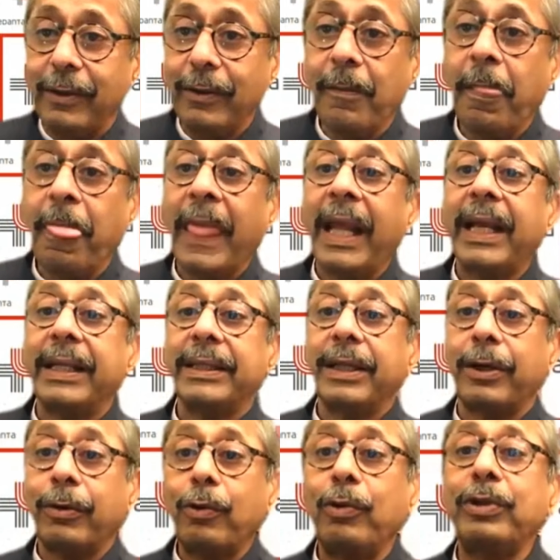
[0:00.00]
you. The
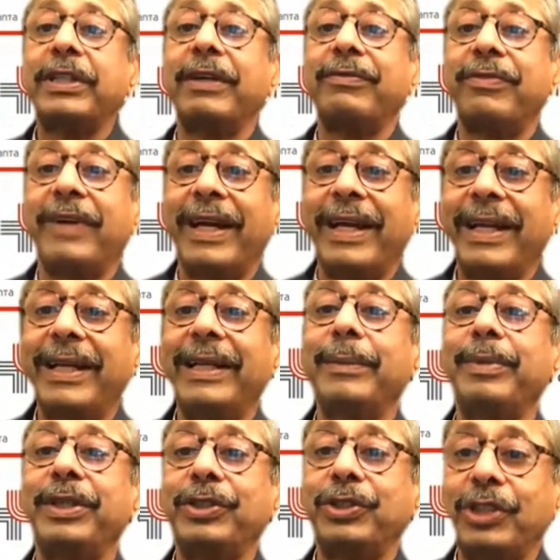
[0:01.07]
rules have
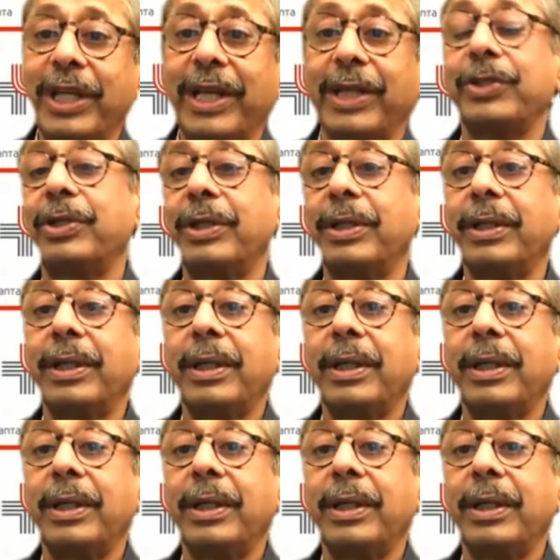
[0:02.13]
finally been changed.